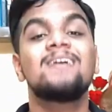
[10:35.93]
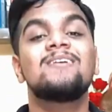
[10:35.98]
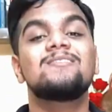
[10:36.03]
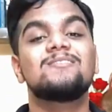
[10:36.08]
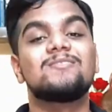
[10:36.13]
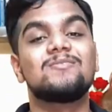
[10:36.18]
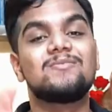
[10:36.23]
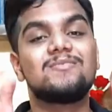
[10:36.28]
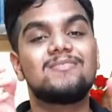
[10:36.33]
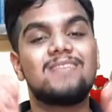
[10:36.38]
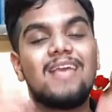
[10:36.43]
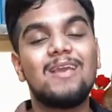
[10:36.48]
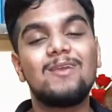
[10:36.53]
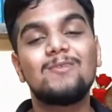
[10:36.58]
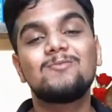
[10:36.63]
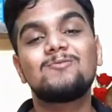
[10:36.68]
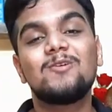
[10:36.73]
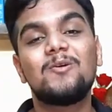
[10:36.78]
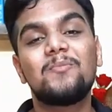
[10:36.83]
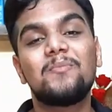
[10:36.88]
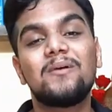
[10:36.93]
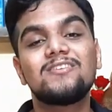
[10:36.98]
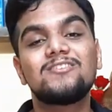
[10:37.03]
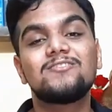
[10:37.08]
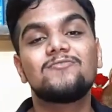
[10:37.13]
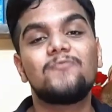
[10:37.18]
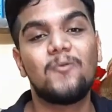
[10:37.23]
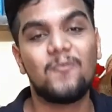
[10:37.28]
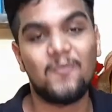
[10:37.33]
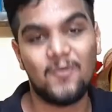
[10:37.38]
So thank you so much
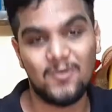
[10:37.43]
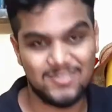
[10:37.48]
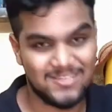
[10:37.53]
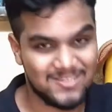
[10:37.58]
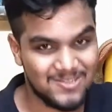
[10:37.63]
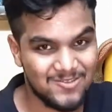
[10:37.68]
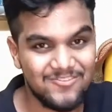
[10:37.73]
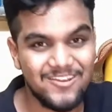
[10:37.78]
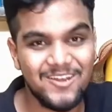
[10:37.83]
for watching the